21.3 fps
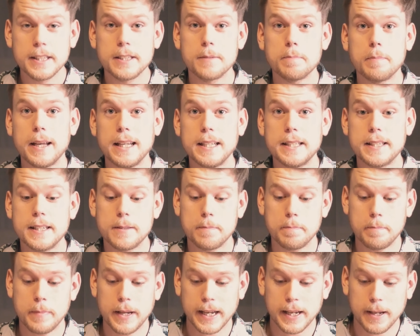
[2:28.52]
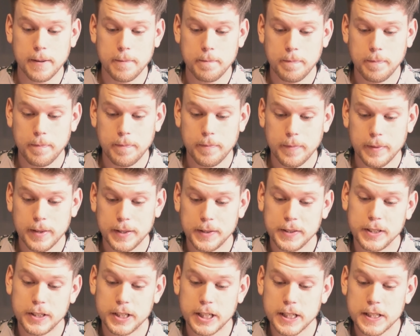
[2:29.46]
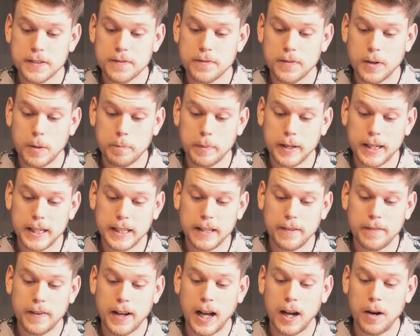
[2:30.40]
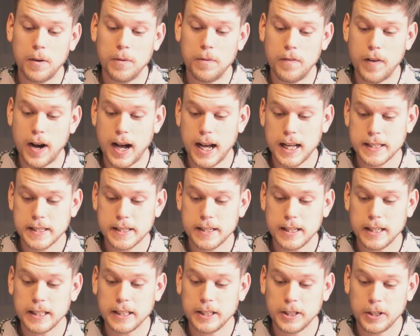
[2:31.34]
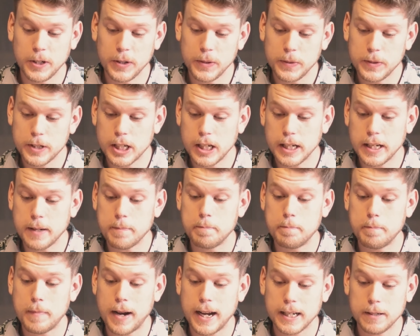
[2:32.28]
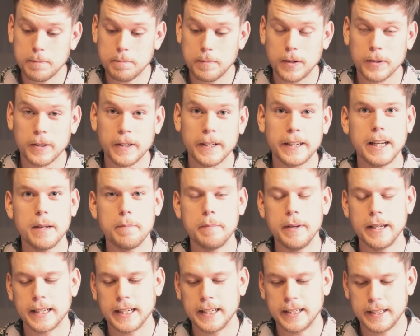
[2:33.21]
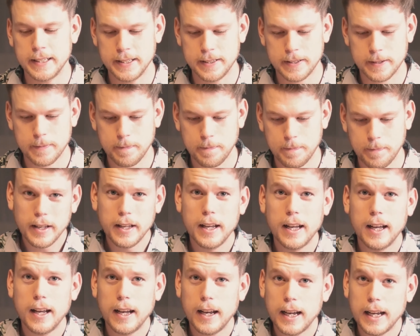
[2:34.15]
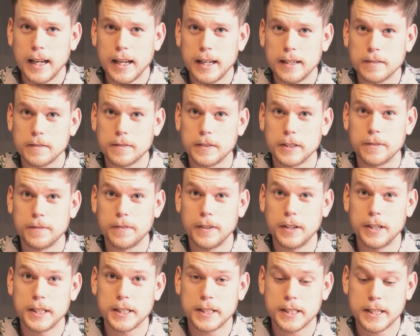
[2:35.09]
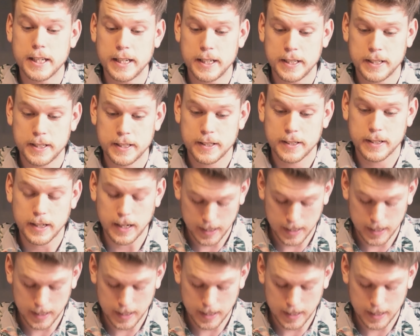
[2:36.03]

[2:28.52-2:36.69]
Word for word: Space is big. You just won't believe how vastly, hugely, mind-bogglingly big it is. And for the third test,